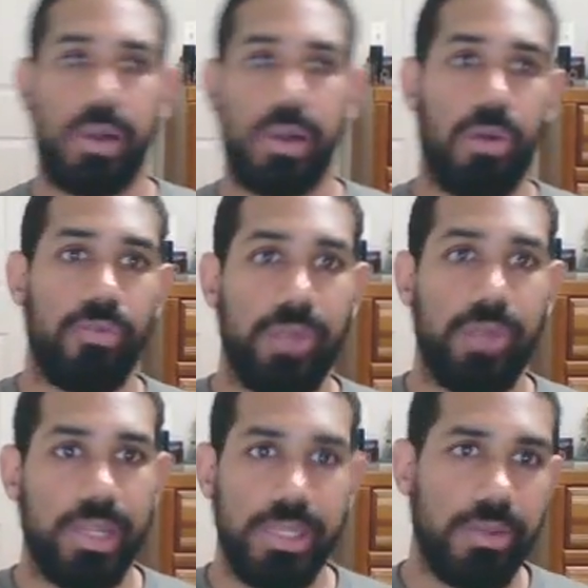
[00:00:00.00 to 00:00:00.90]

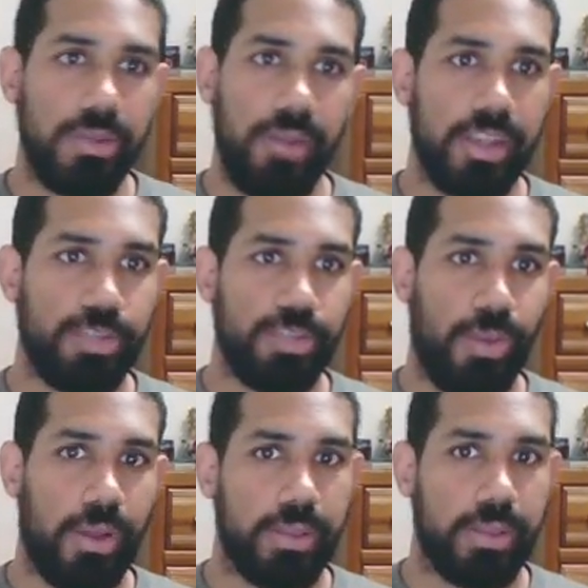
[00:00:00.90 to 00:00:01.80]
already
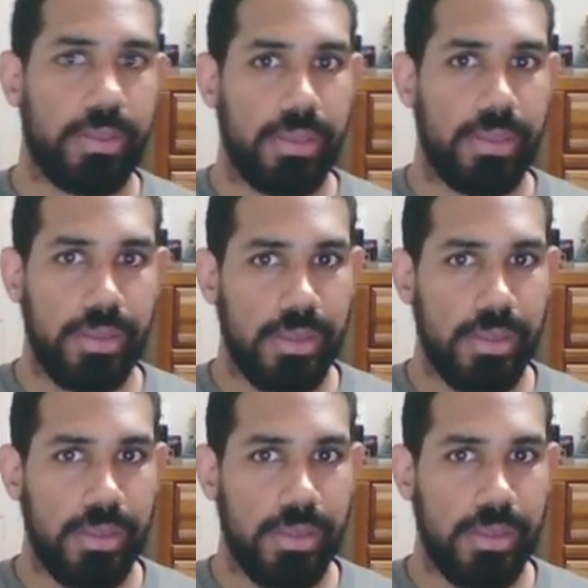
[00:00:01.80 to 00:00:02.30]
spawned.